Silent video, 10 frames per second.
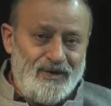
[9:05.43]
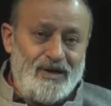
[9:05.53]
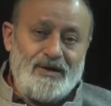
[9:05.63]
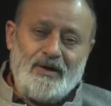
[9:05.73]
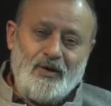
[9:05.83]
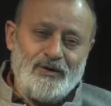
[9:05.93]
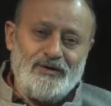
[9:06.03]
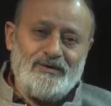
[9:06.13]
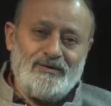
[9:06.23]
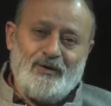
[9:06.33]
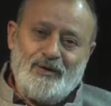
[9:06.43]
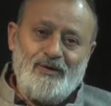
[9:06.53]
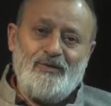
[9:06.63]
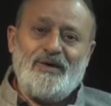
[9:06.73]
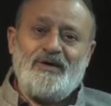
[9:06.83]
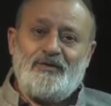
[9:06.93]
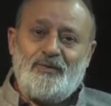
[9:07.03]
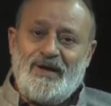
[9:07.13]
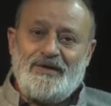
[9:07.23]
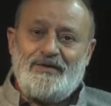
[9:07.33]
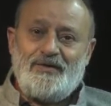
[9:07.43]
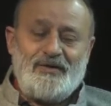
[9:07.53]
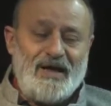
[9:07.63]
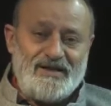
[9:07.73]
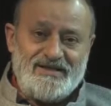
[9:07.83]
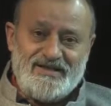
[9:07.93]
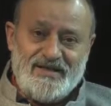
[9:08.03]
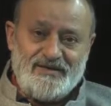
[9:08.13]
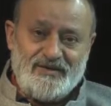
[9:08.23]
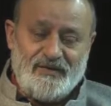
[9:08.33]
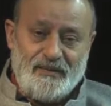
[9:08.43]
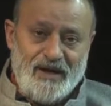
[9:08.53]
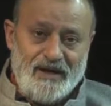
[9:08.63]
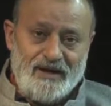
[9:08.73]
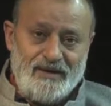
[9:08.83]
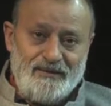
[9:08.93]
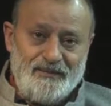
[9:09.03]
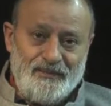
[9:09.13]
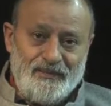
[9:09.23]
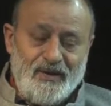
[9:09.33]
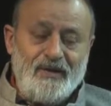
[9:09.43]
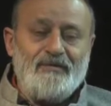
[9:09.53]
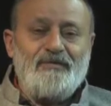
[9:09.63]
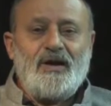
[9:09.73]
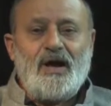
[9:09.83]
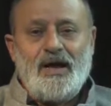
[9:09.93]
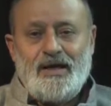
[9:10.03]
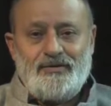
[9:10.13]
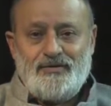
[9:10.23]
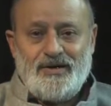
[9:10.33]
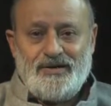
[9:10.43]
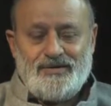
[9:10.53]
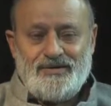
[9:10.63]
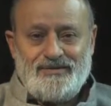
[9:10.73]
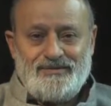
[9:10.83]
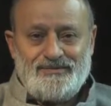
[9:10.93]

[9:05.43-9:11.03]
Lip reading: her dolls always went to United States of America for higher education.